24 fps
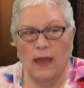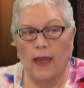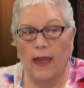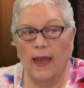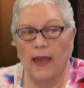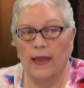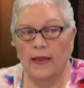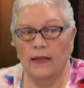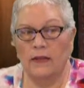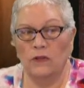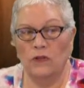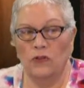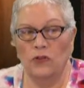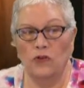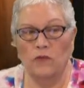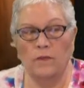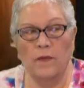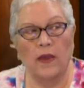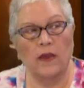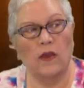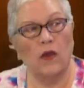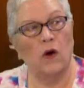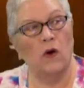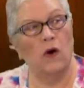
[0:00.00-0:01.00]
And you
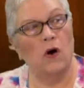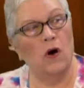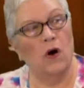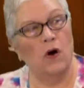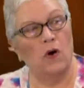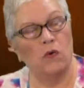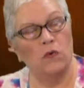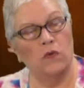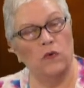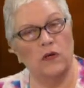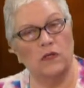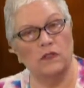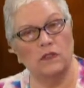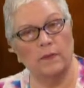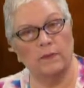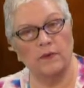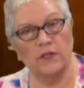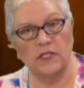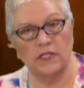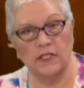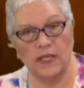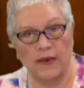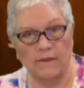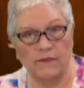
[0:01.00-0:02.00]
might go, oh, well,
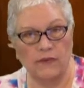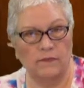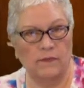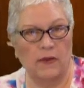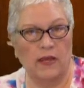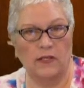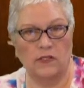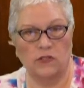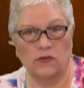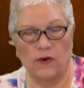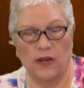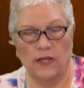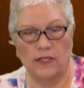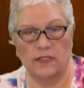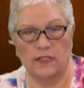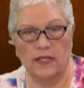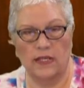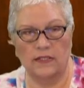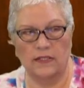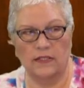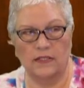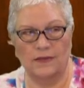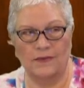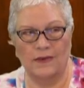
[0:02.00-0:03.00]
number 7 makes great
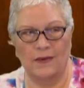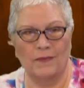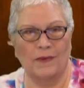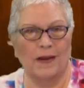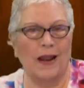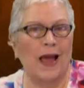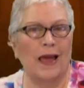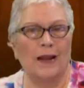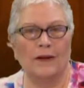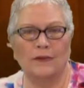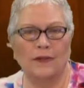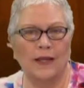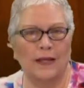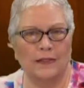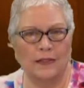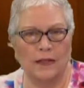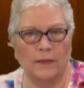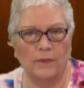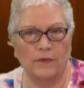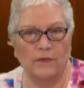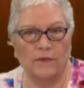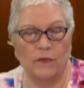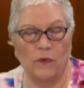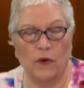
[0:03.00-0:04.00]
sense to me, but I don't like
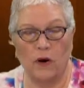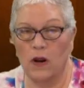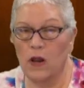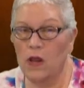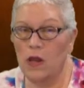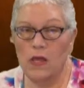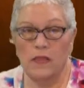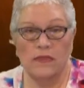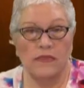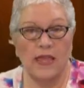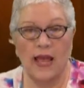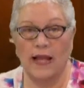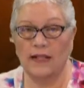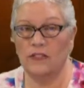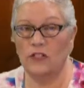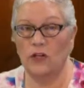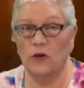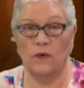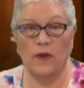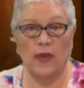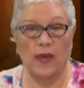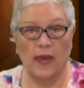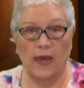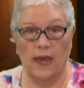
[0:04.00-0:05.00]
number 4. That's
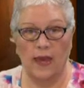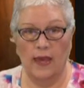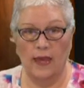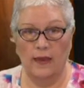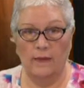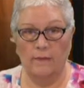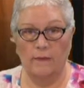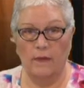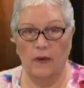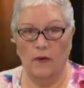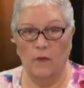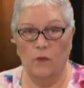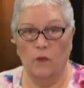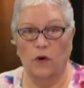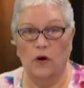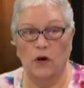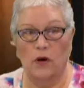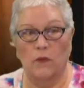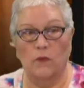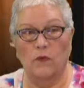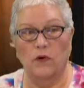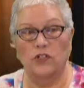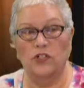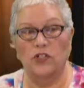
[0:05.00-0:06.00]
okay.
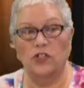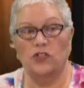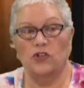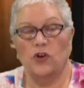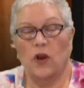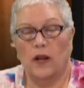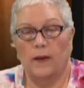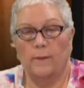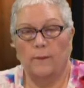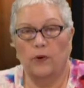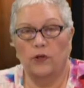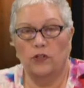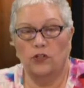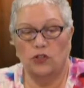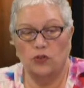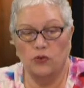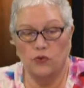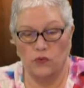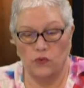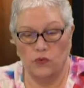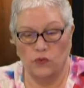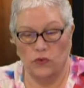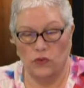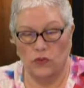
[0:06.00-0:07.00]
We're just trying to put
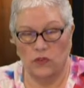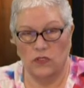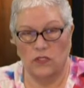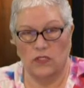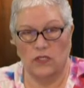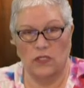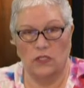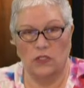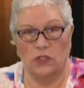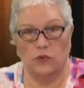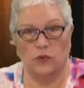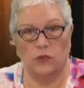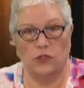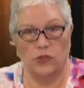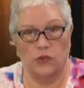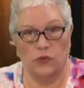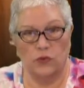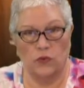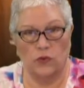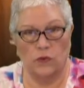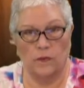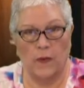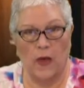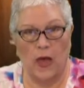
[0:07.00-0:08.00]
tools into a
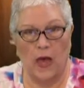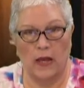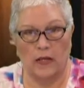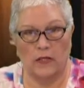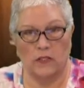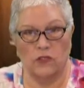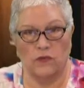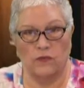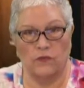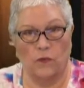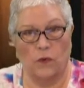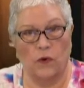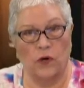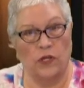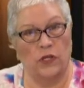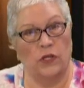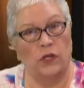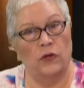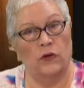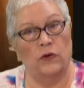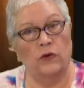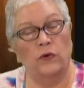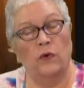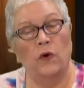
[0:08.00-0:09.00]
toolbox for
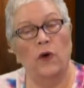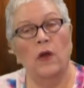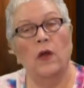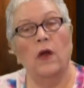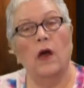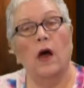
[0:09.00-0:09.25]
you